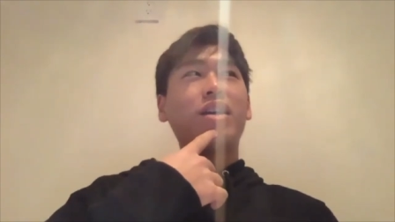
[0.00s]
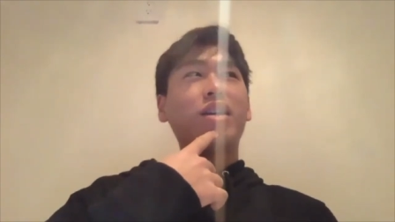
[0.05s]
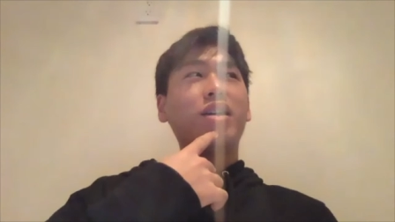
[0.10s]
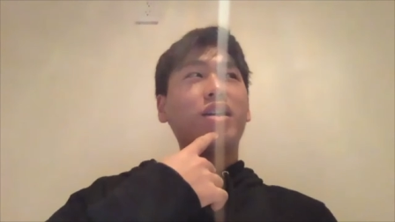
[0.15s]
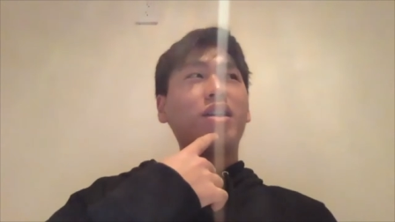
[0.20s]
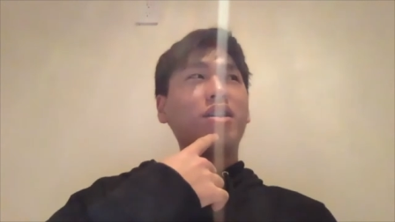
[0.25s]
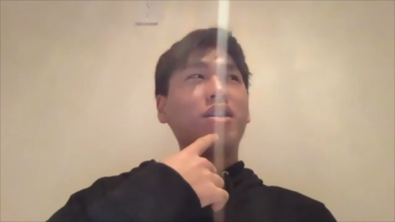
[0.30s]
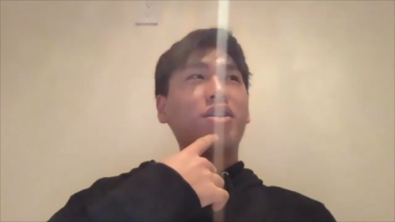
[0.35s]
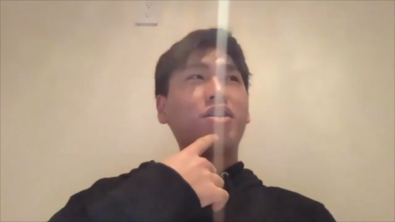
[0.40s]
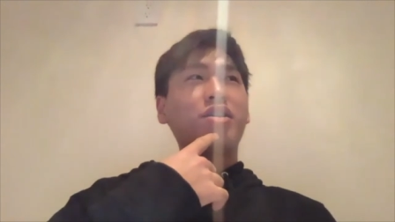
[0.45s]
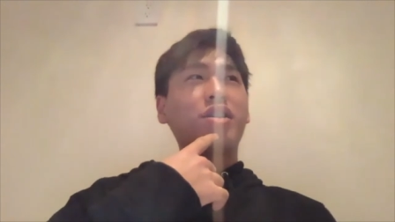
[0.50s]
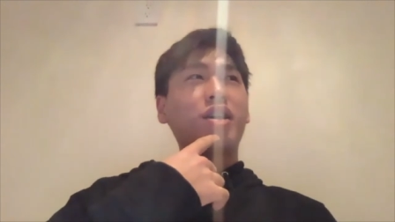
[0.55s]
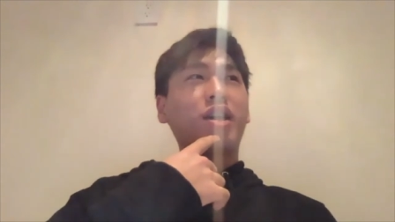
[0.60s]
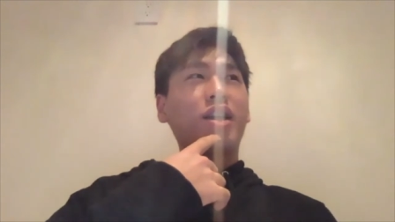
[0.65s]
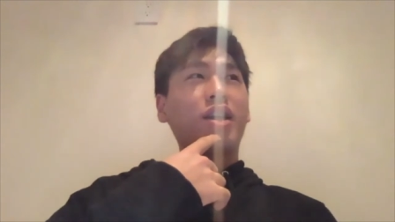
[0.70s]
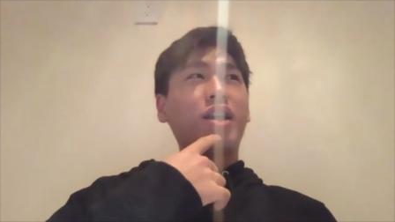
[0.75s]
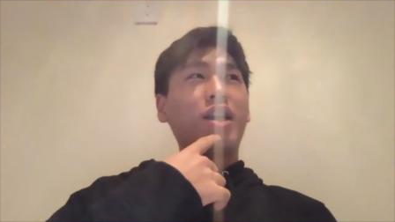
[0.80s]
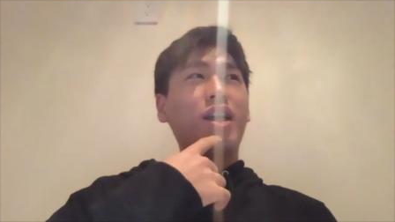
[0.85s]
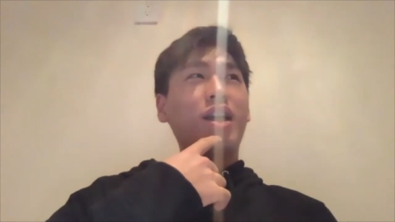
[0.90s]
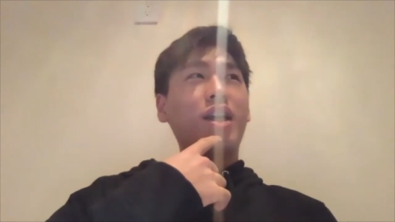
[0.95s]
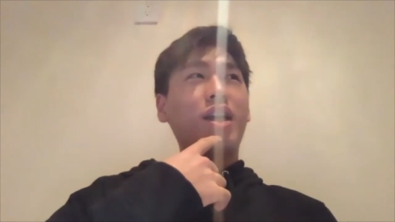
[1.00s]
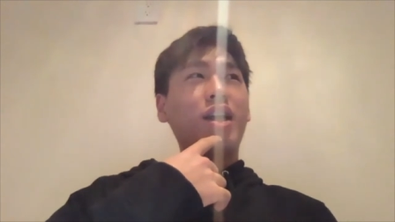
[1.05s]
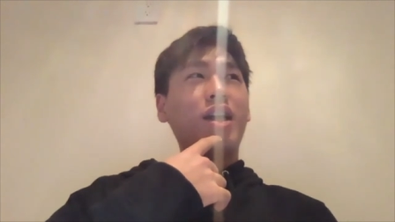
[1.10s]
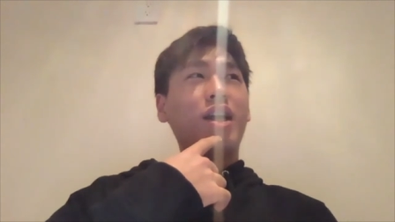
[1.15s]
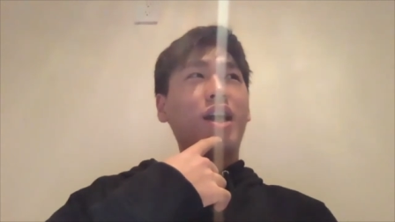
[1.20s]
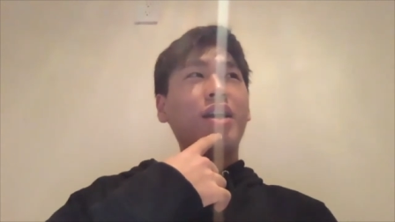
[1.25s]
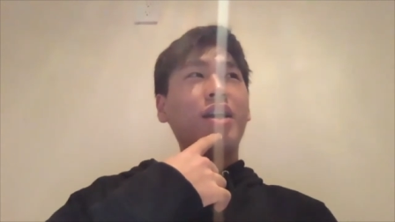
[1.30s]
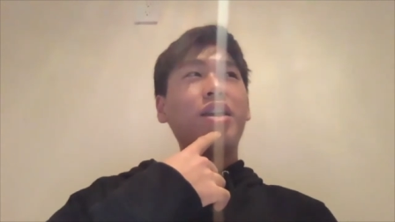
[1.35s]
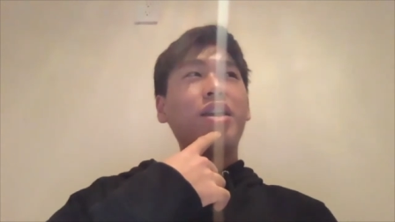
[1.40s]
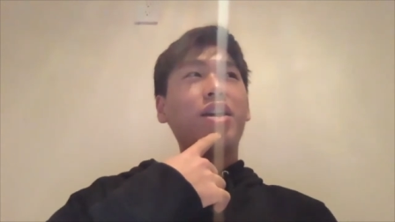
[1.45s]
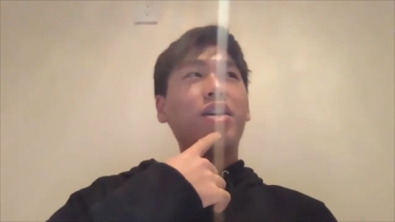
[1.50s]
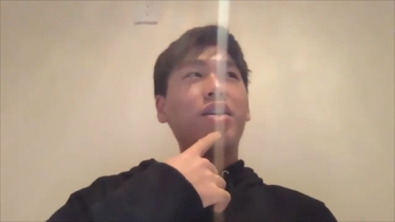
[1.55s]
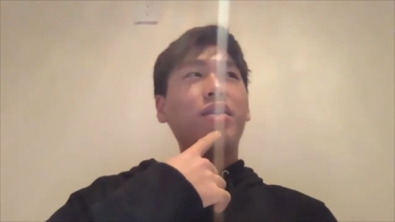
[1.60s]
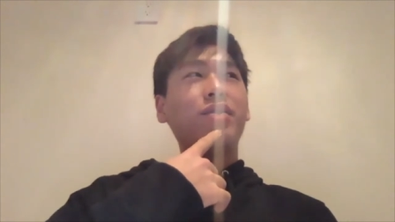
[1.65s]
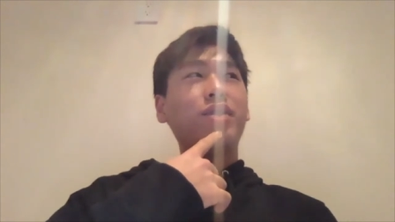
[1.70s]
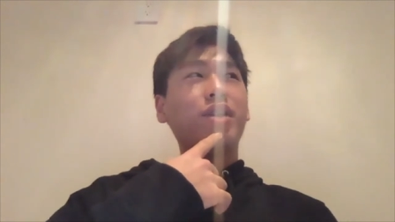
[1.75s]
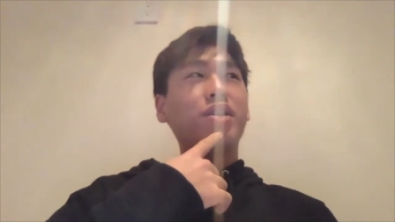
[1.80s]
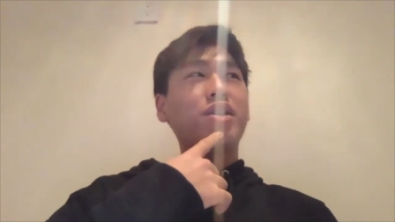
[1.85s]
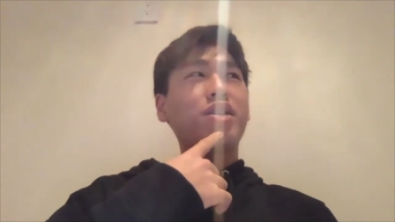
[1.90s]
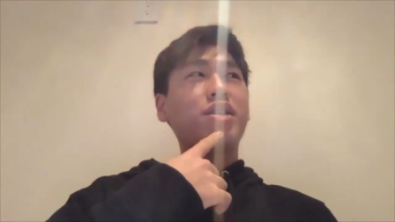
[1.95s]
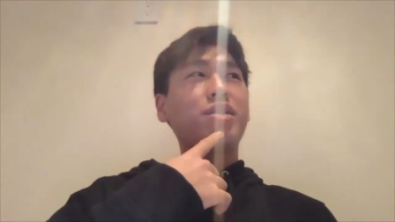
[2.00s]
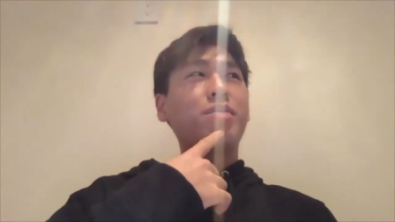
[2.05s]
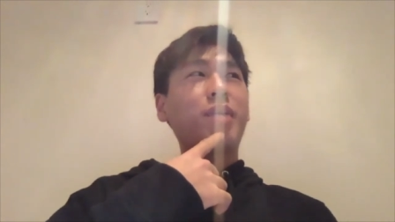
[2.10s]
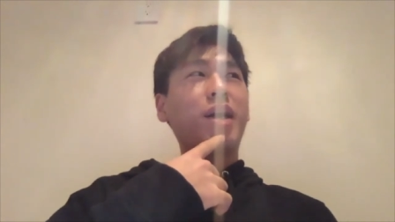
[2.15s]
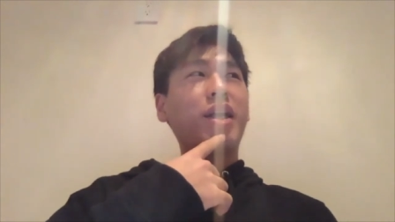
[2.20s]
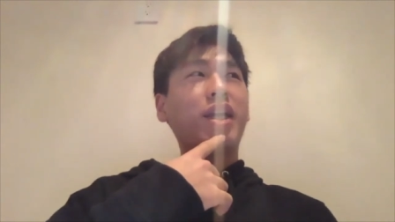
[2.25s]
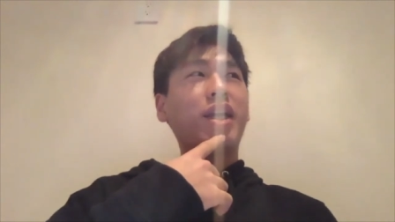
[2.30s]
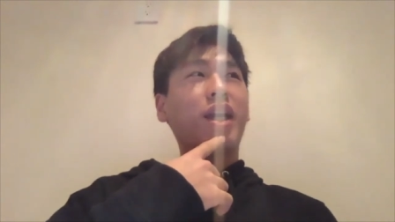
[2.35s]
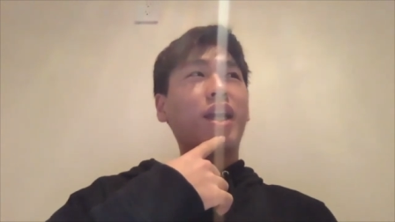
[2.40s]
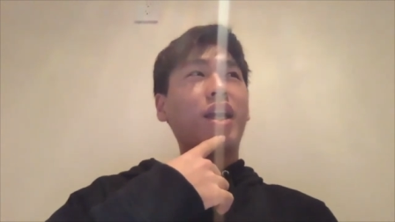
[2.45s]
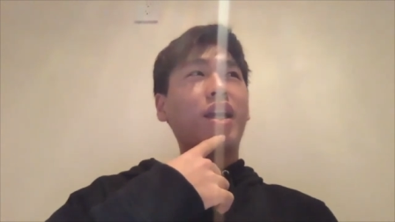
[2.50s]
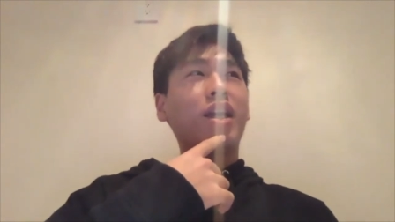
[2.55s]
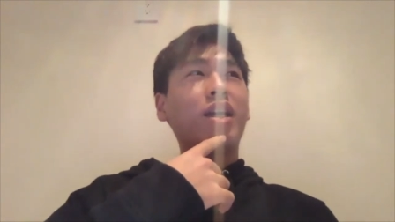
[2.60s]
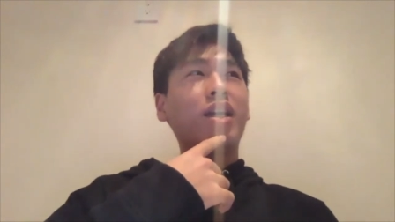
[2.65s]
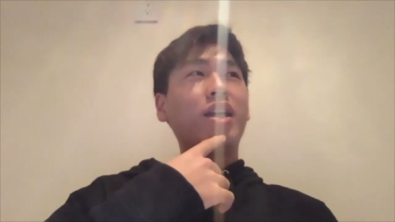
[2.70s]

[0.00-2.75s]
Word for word: just like the idea of just spending